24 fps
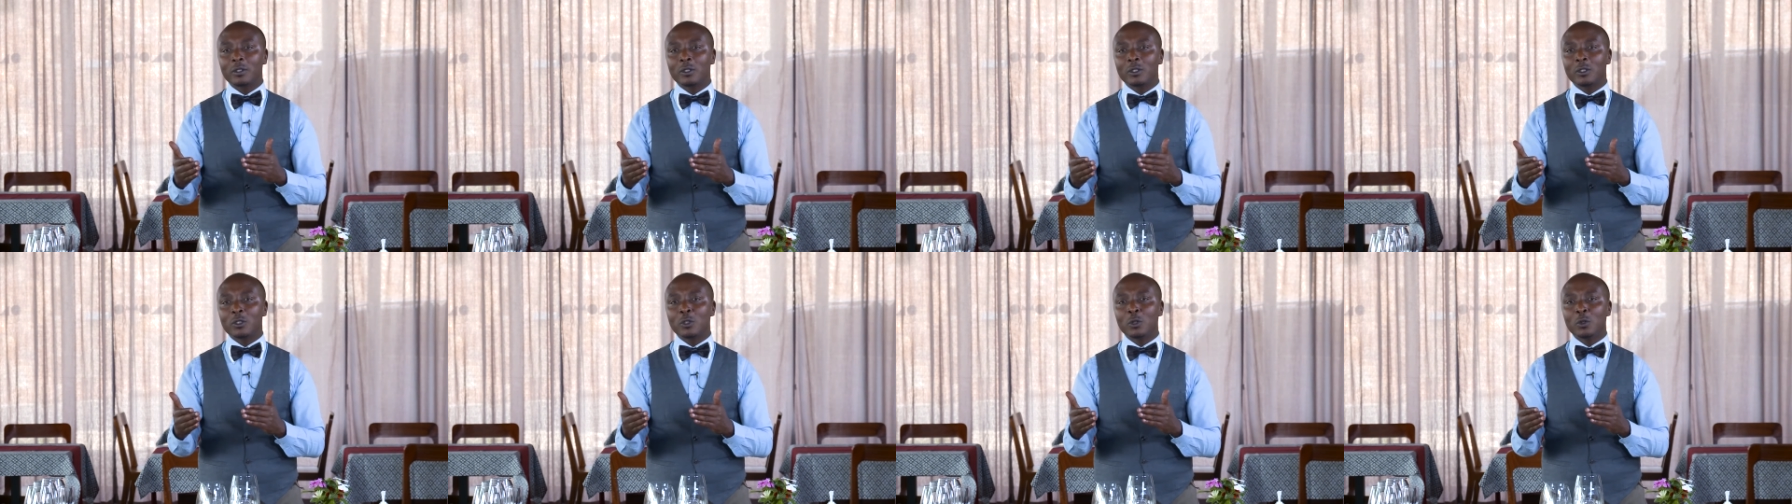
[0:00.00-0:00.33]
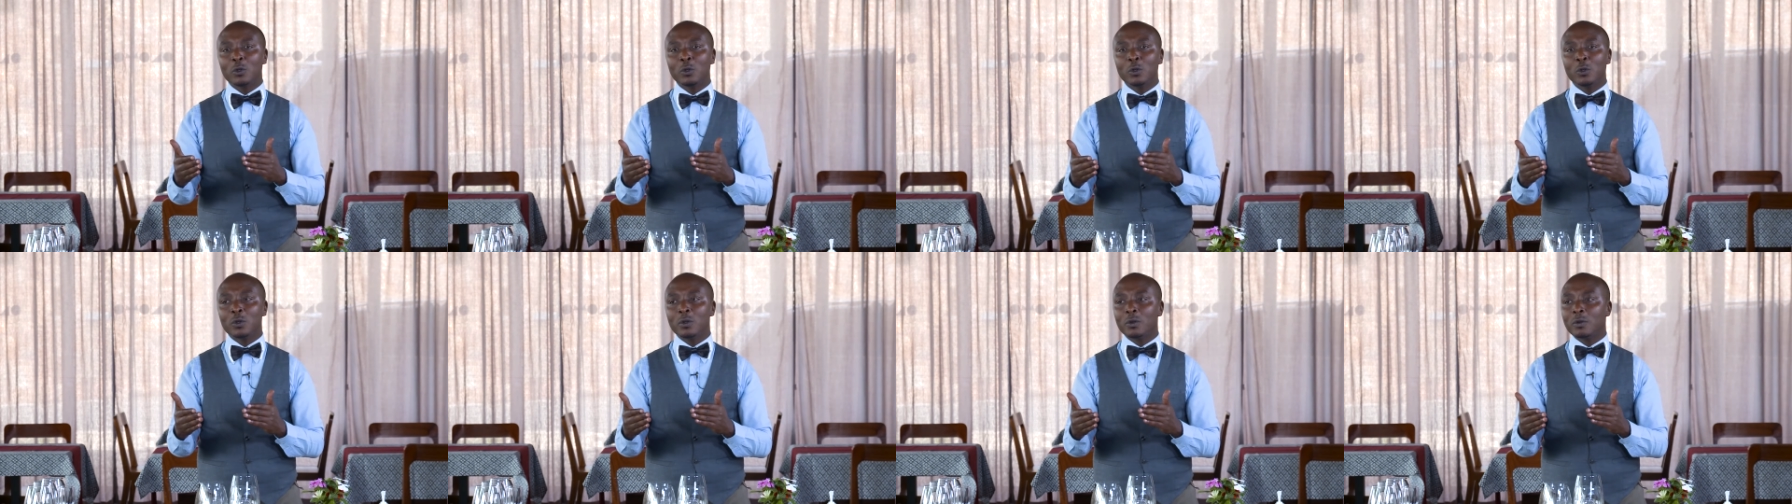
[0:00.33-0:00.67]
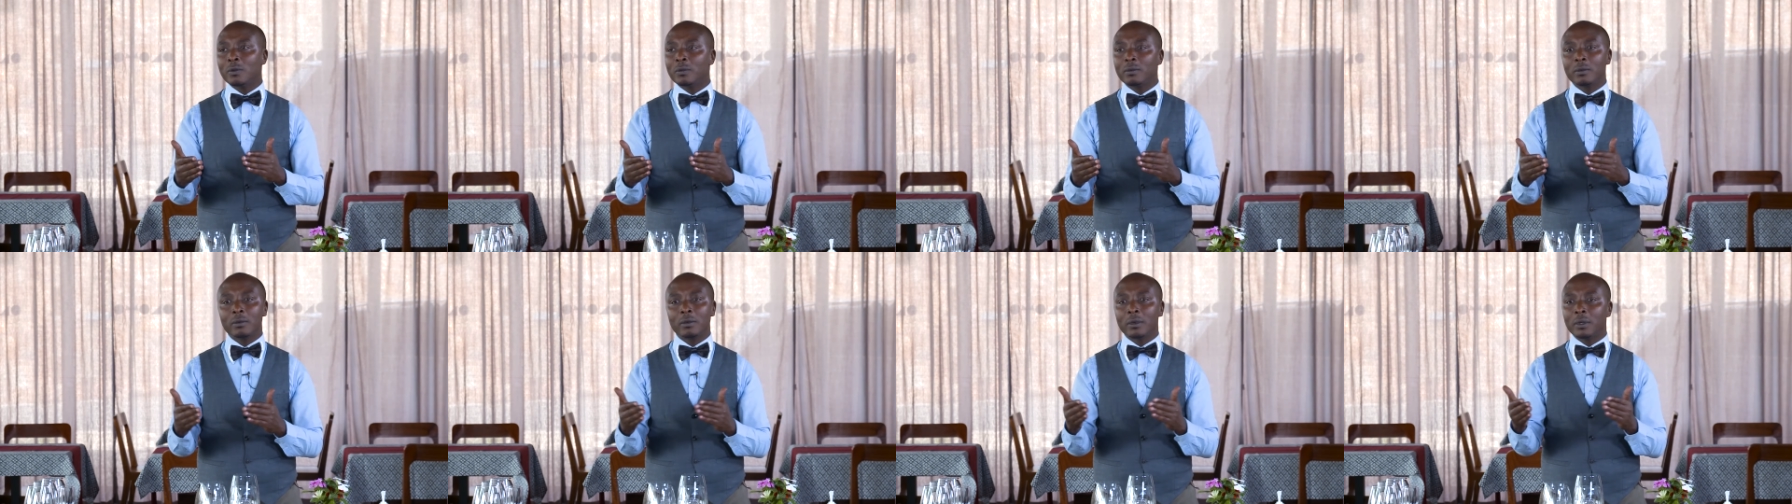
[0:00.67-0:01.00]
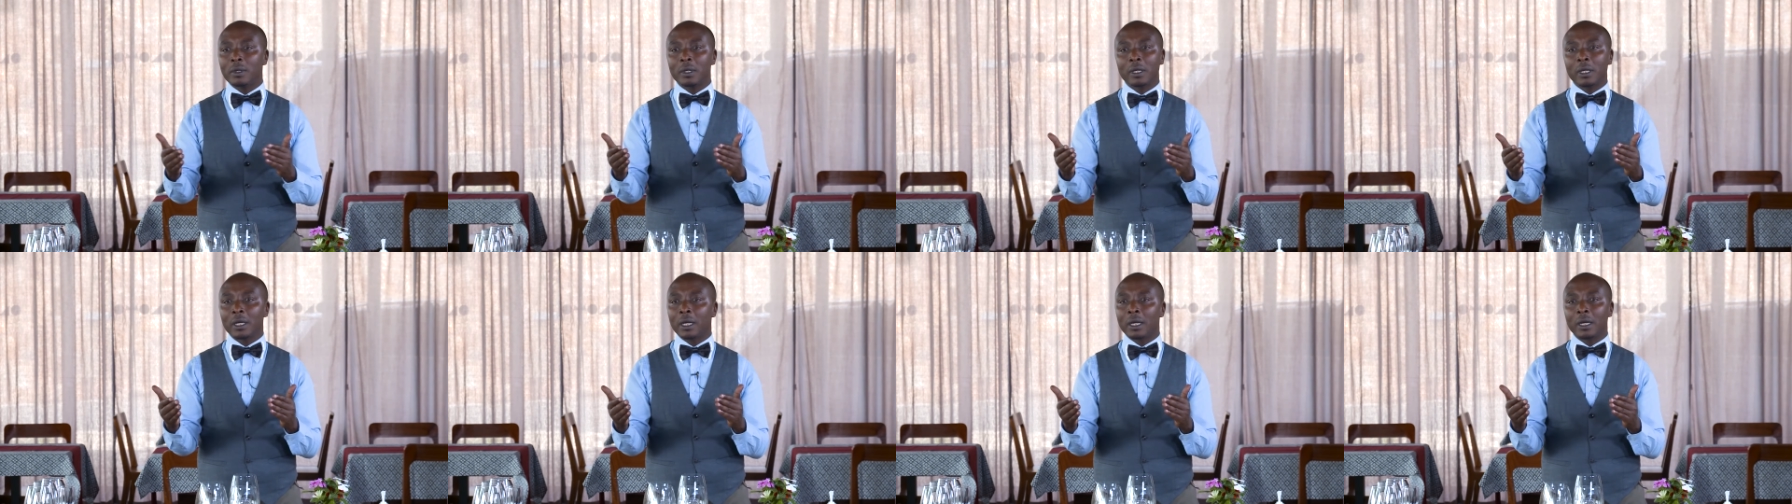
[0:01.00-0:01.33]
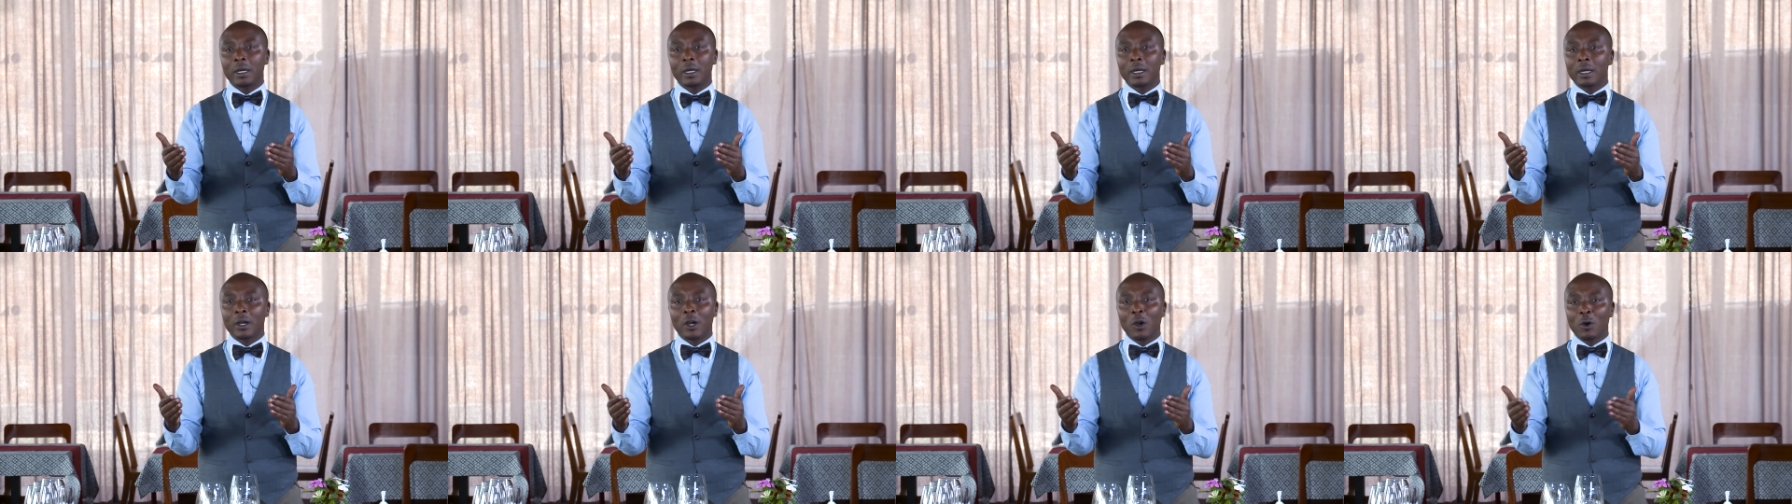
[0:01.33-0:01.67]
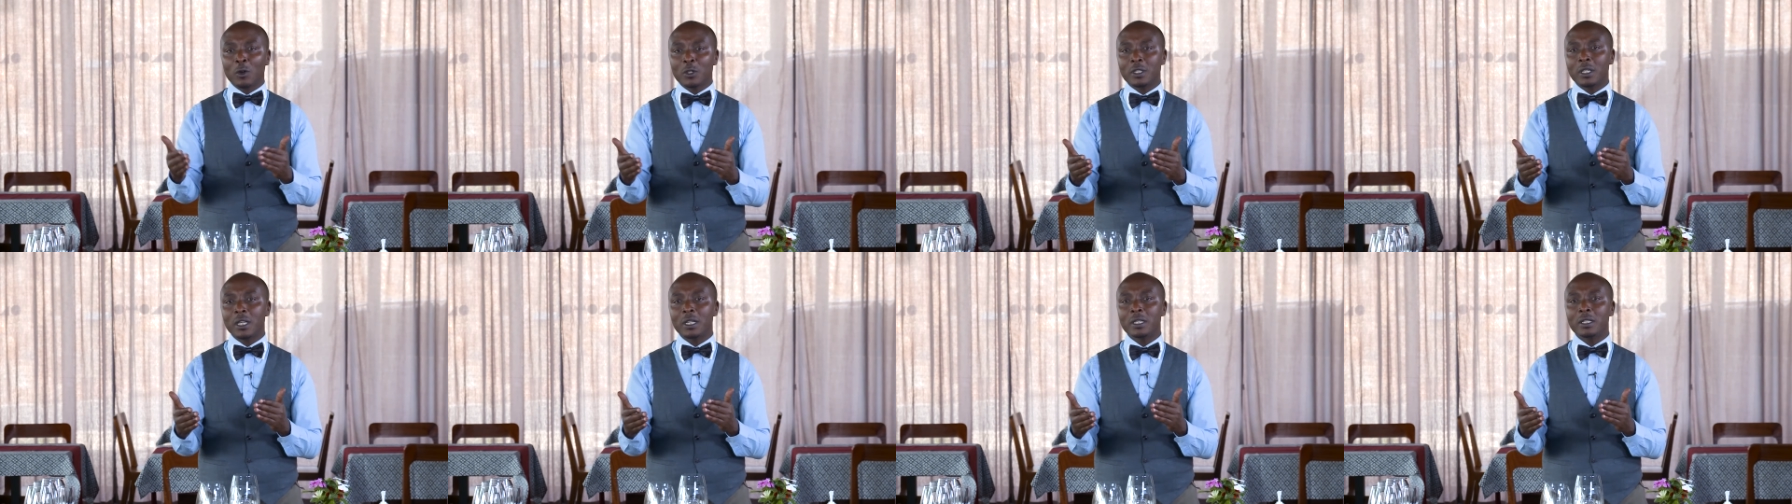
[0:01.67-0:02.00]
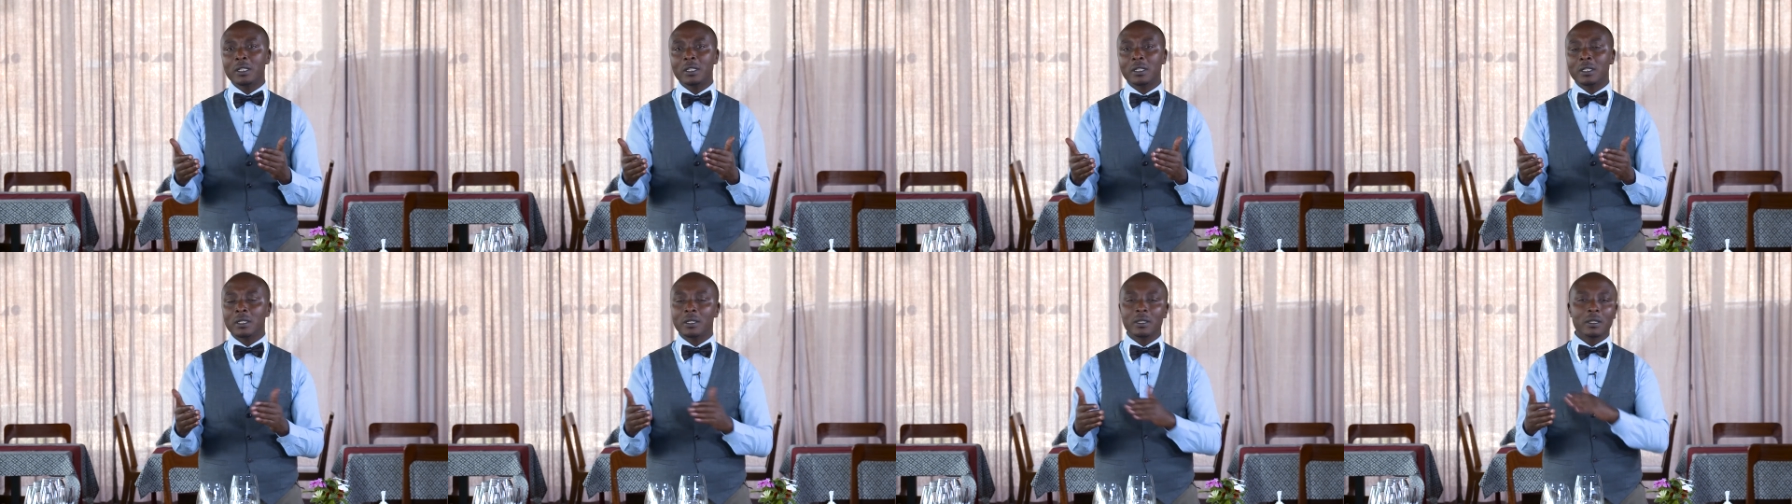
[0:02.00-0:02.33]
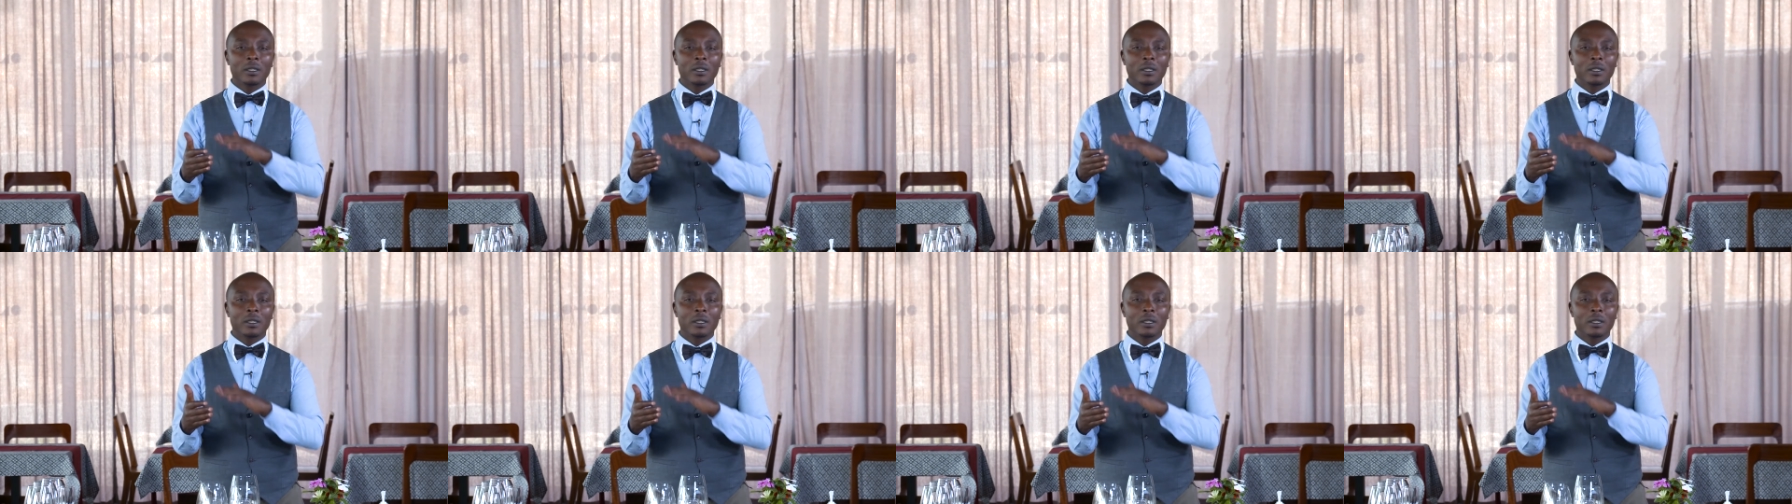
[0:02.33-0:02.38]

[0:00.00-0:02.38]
2 courses,